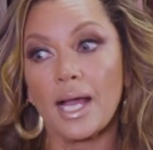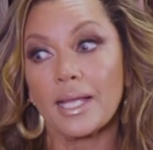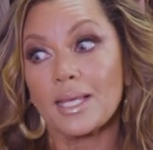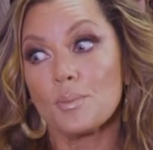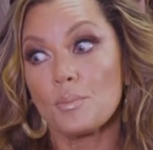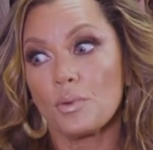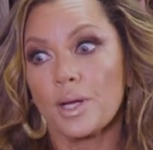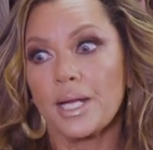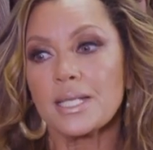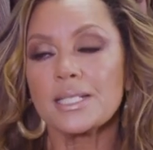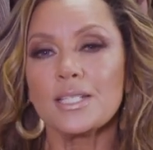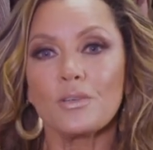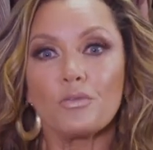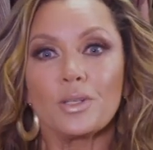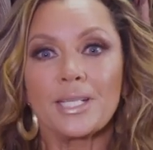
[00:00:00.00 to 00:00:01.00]
I can bring
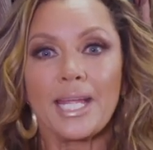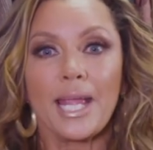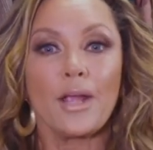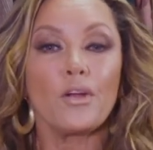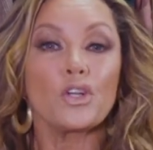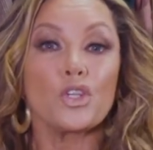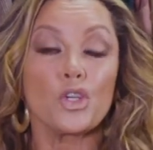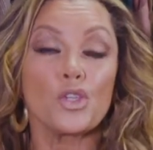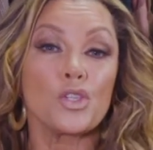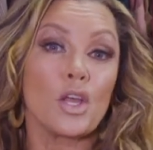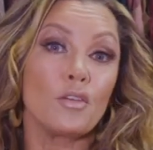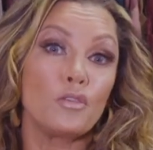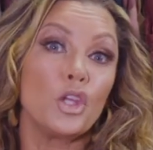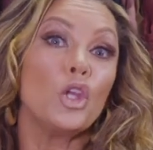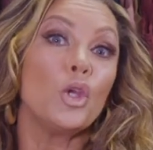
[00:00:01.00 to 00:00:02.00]
different characters
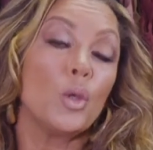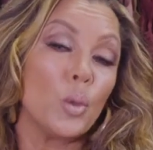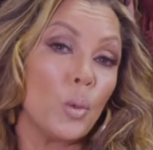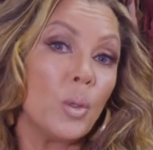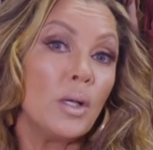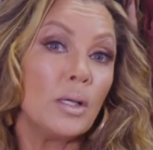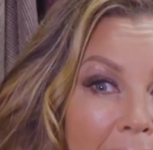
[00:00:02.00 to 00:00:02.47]
of you